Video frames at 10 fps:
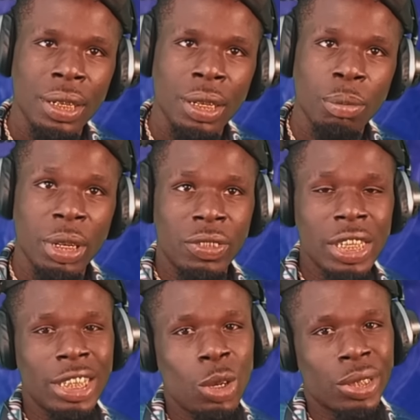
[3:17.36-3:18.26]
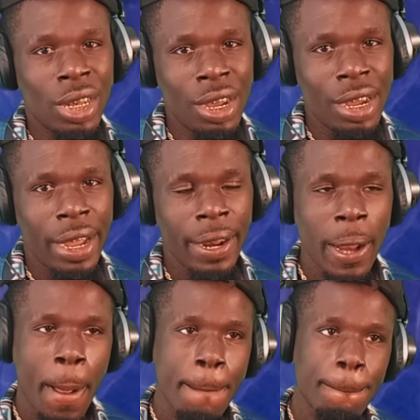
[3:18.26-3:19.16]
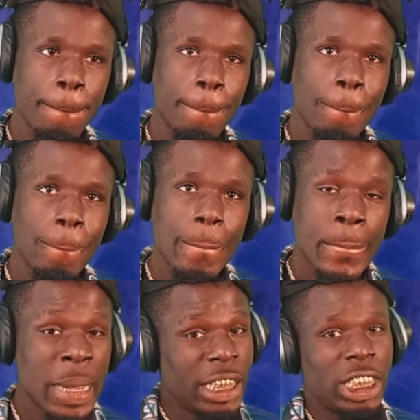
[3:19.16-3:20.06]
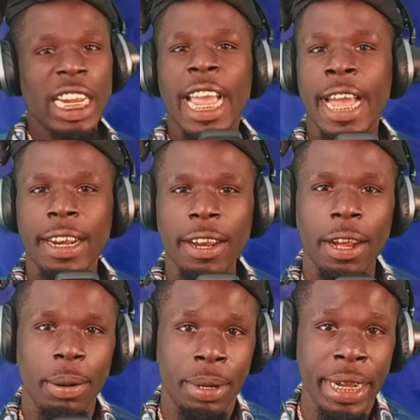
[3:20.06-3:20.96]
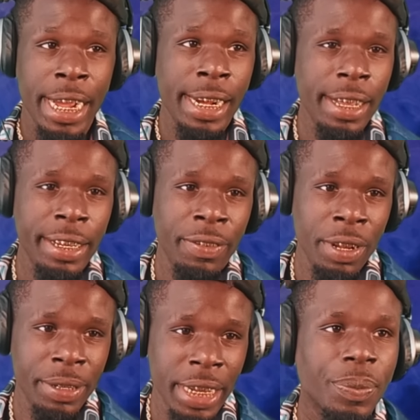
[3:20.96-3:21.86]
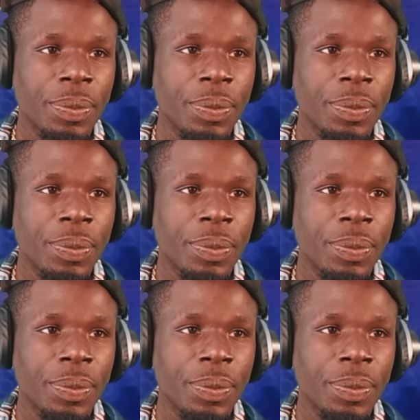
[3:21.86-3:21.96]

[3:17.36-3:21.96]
But if this your son, shit, handle up, bro. Handle up. You feel what I'm saying?